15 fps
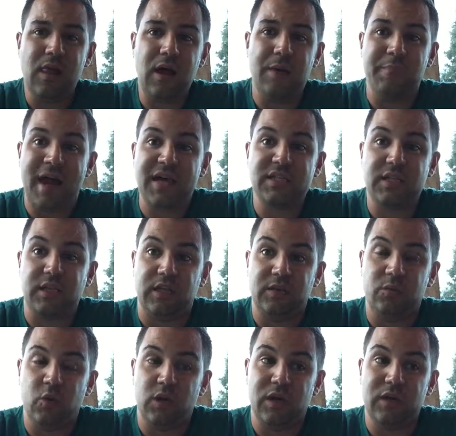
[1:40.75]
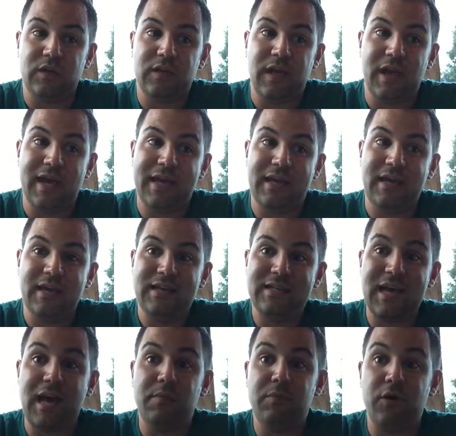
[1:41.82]
a masculine word, like
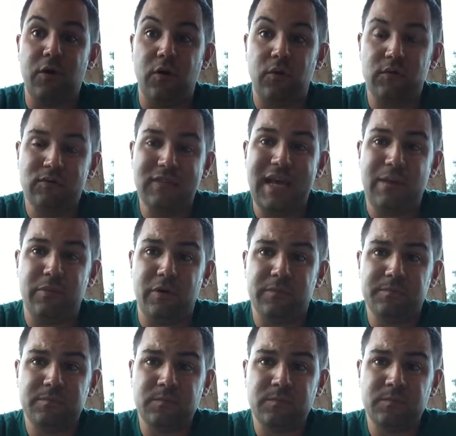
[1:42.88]
tableau, table.